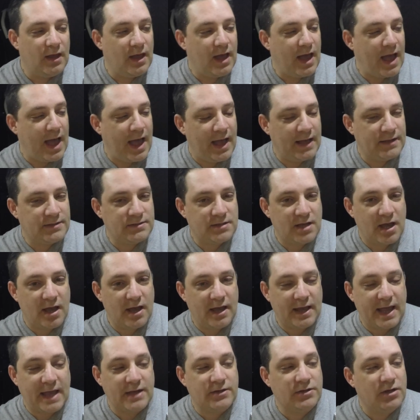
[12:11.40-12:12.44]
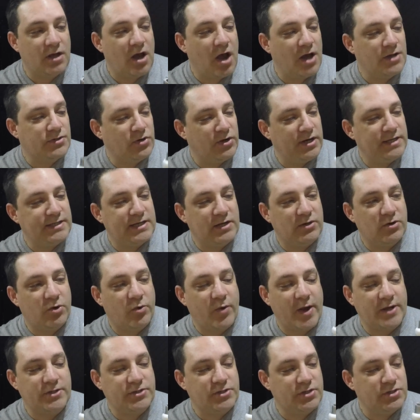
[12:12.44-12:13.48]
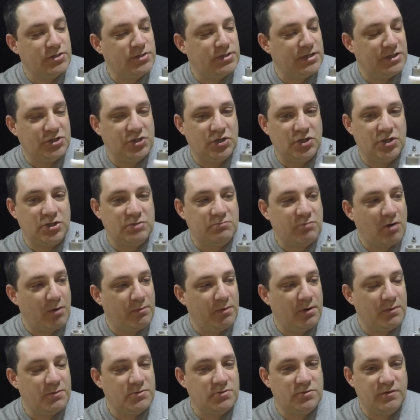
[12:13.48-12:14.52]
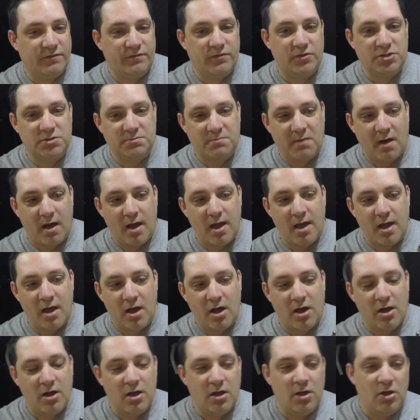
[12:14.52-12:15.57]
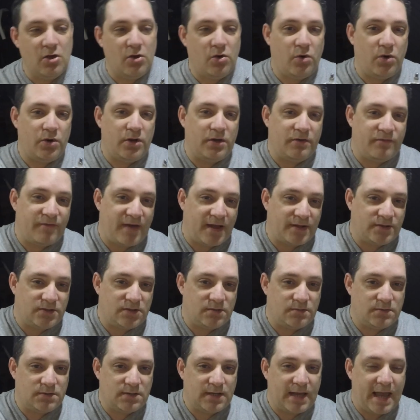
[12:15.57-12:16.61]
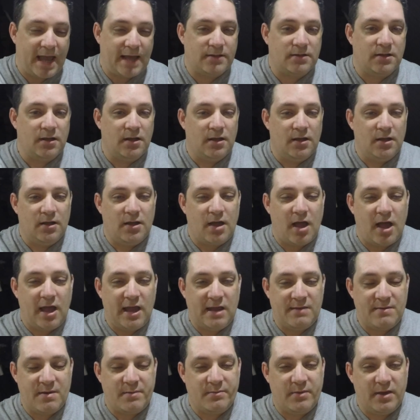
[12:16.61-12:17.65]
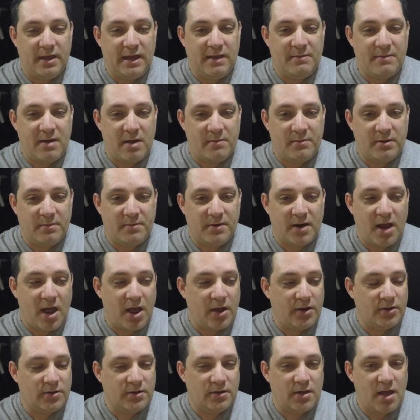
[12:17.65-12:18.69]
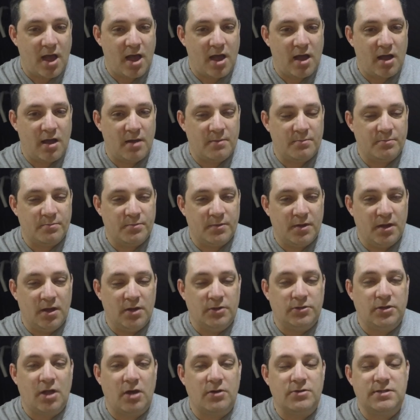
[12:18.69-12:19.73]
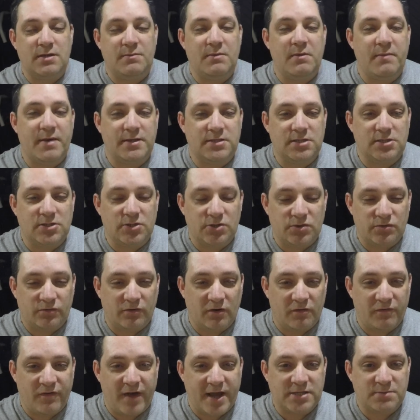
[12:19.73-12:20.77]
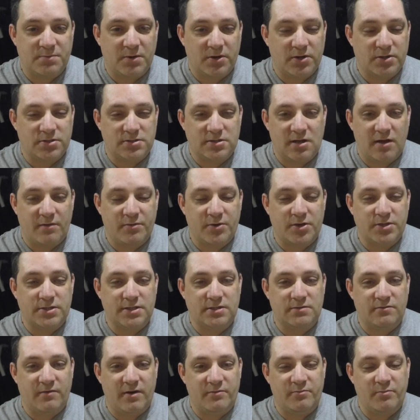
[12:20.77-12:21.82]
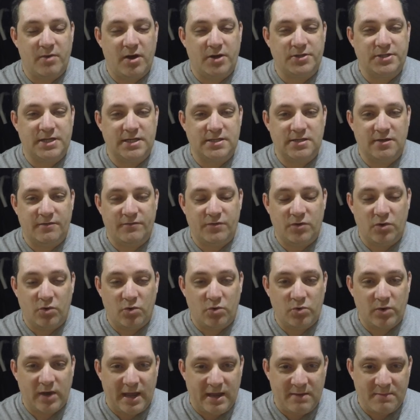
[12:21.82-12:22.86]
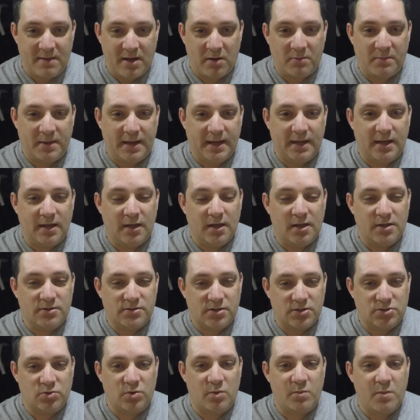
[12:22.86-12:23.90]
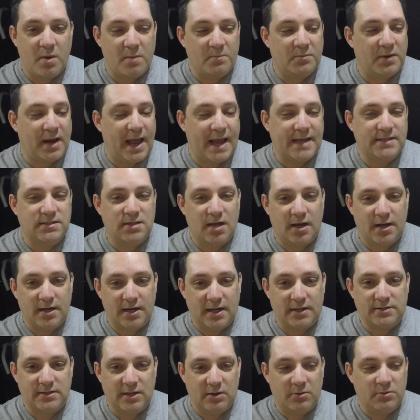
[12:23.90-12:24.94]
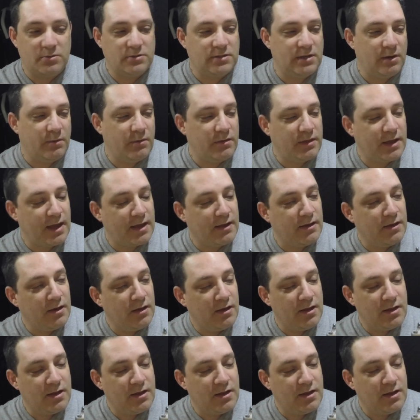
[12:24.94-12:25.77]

And again, you guys got any technical questions, issues, problems with your Inspire or your Phantoms, again, email me below. Don't send me messages through Facebook and stuff, because it's much easier if you all email me, so it's all in one place, so I can then deal with it.